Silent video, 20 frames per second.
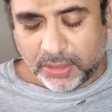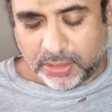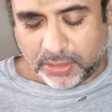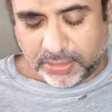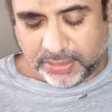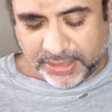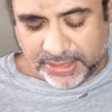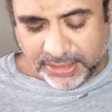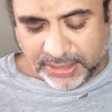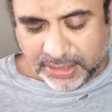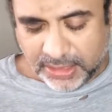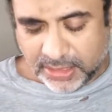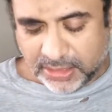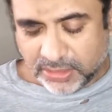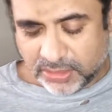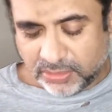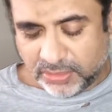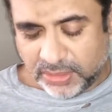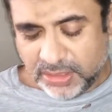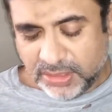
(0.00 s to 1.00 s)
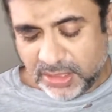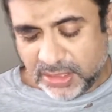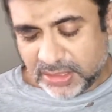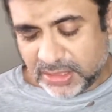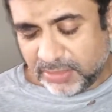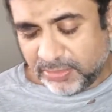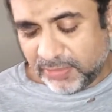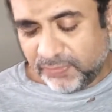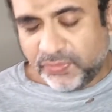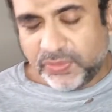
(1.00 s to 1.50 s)
Alright, so these are
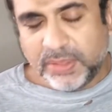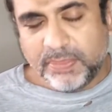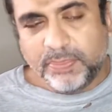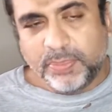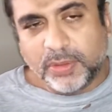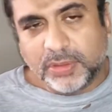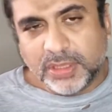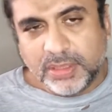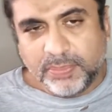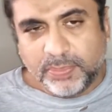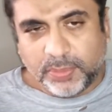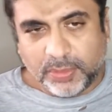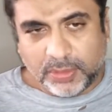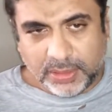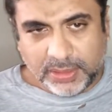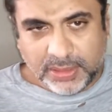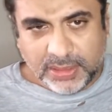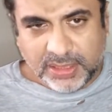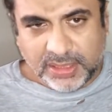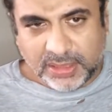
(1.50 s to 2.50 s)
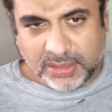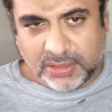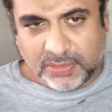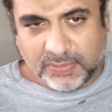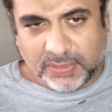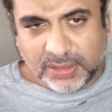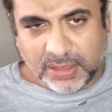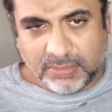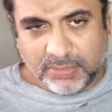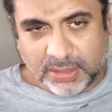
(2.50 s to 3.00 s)
some of the important points that you
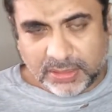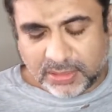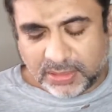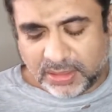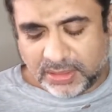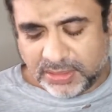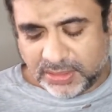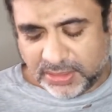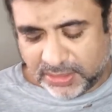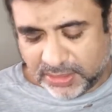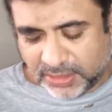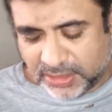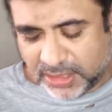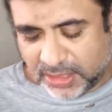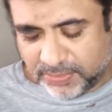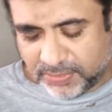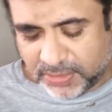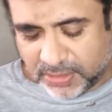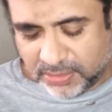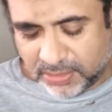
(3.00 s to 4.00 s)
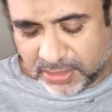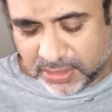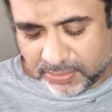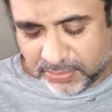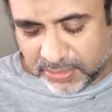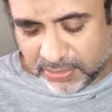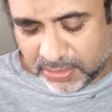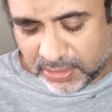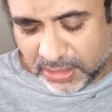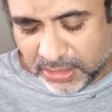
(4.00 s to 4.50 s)
will come across in the chapter on
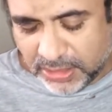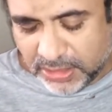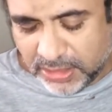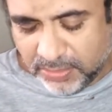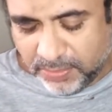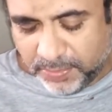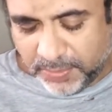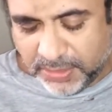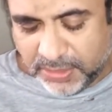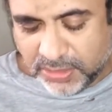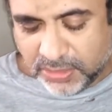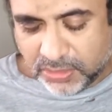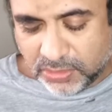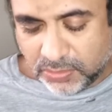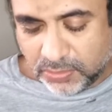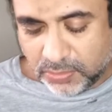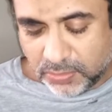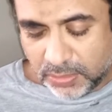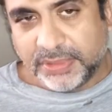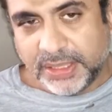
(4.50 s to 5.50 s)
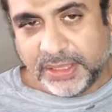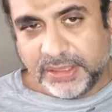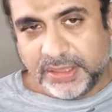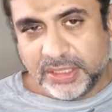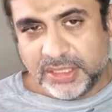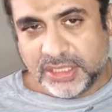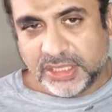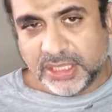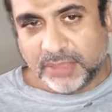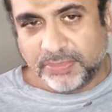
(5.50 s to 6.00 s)
communication. Please do read
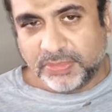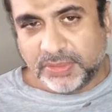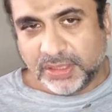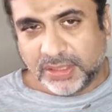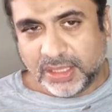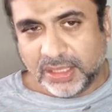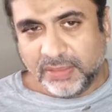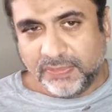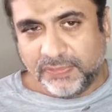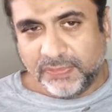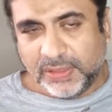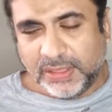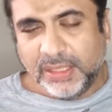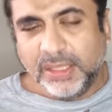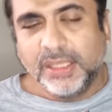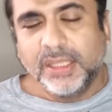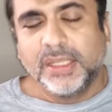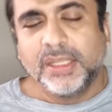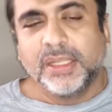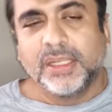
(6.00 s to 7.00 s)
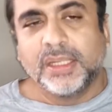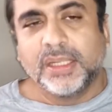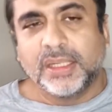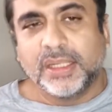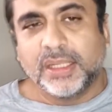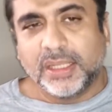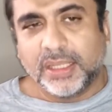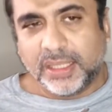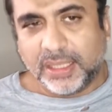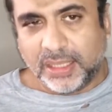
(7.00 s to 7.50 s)
this chapter carefully,
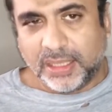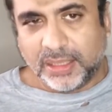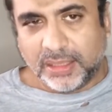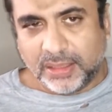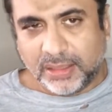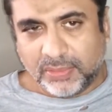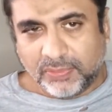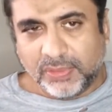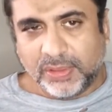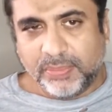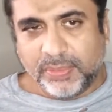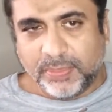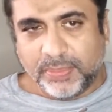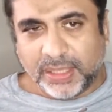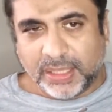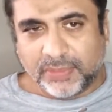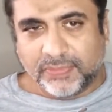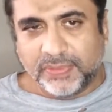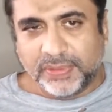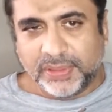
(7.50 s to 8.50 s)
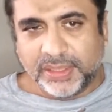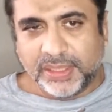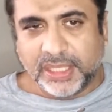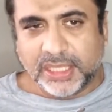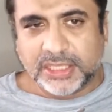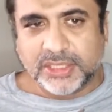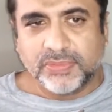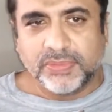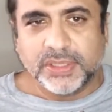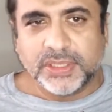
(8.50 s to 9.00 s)
and we'll be back with the
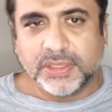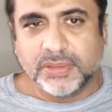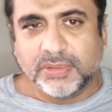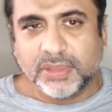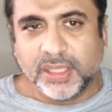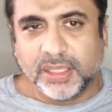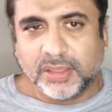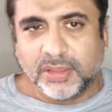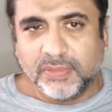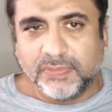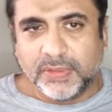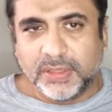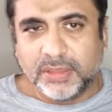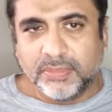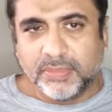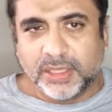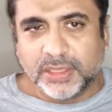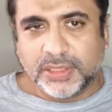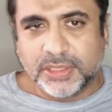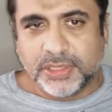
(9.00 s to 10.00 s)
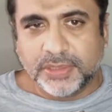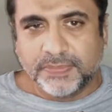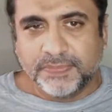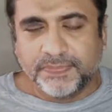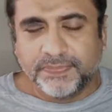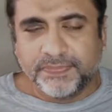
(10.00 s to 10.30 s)
next video. Thank you very much.